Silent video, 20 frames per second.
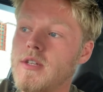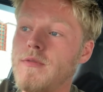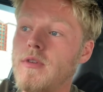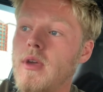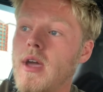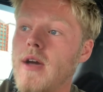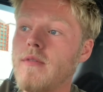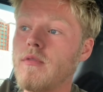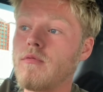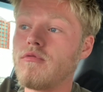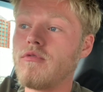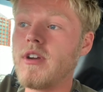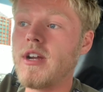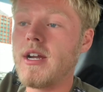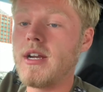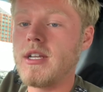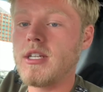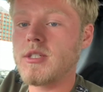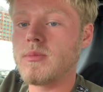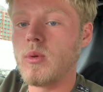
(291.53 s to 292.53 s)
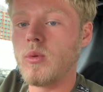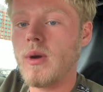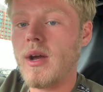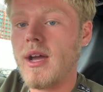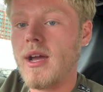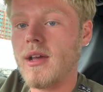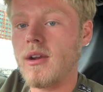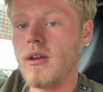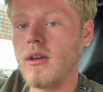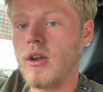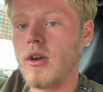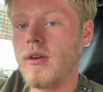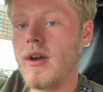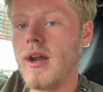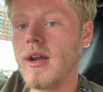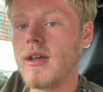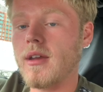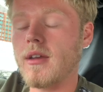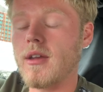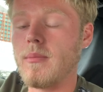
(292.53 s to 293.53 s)
if you have a really small hairline
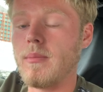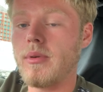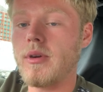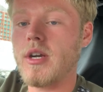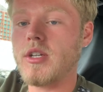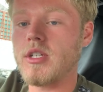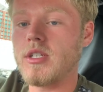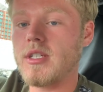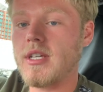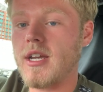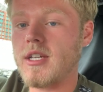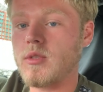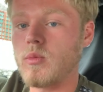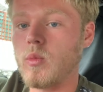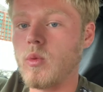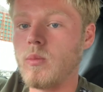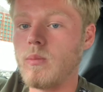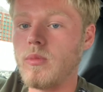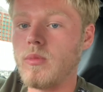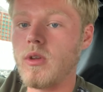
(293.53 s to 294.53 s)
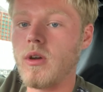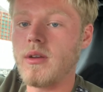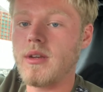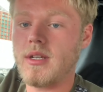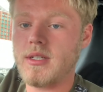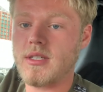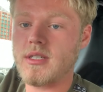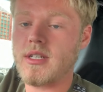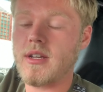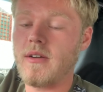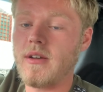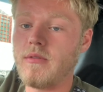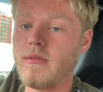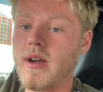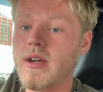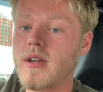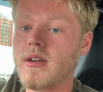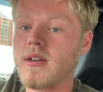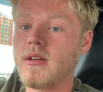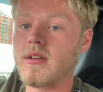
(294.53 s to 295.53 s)
crack, a compression test will not necessarily
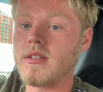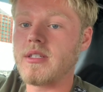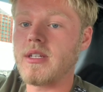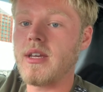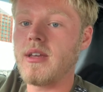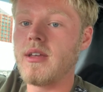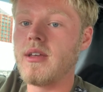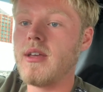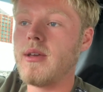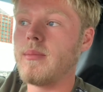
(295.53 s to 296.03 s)
recognise it,